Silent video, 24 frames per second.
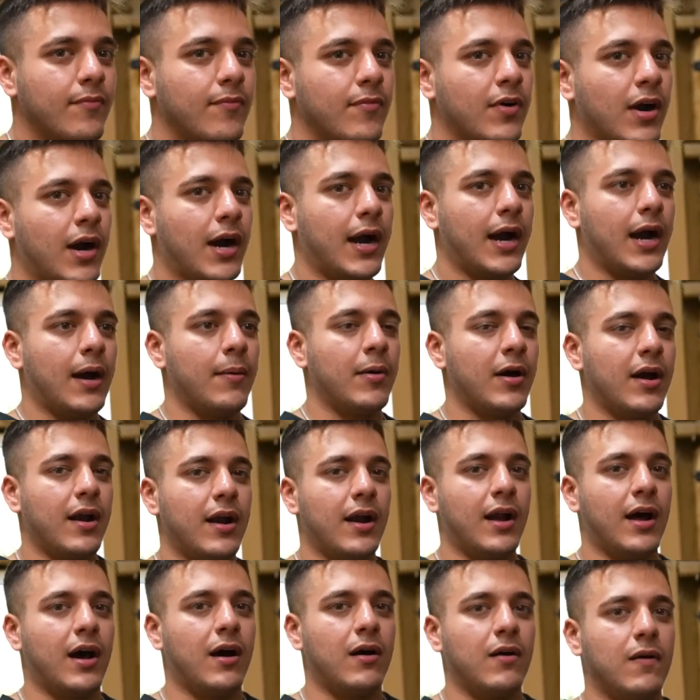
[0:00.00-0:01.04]
All right, I'm
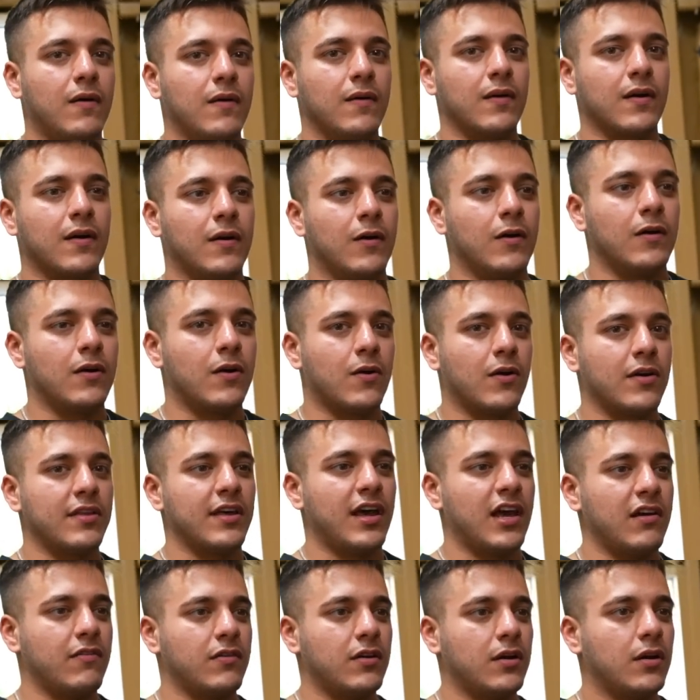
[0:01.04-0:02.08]
heading out. We're going to North
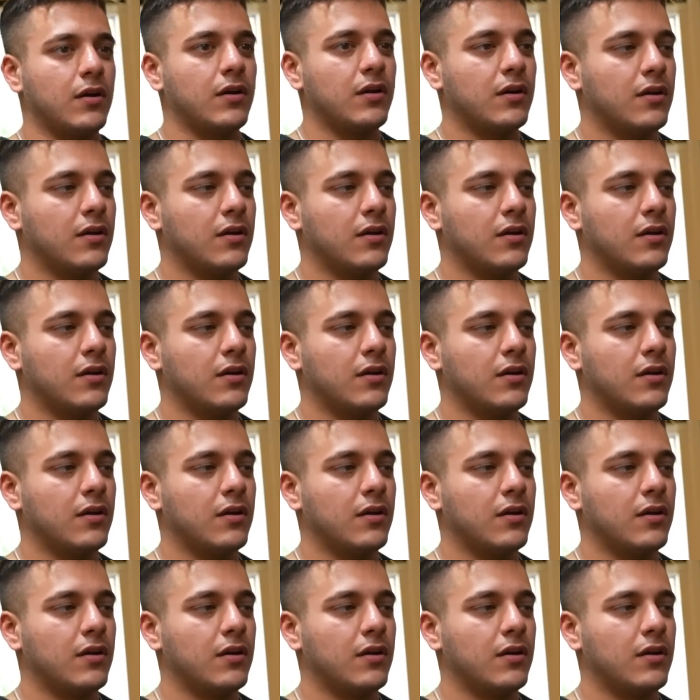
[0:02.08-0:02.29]
Haven.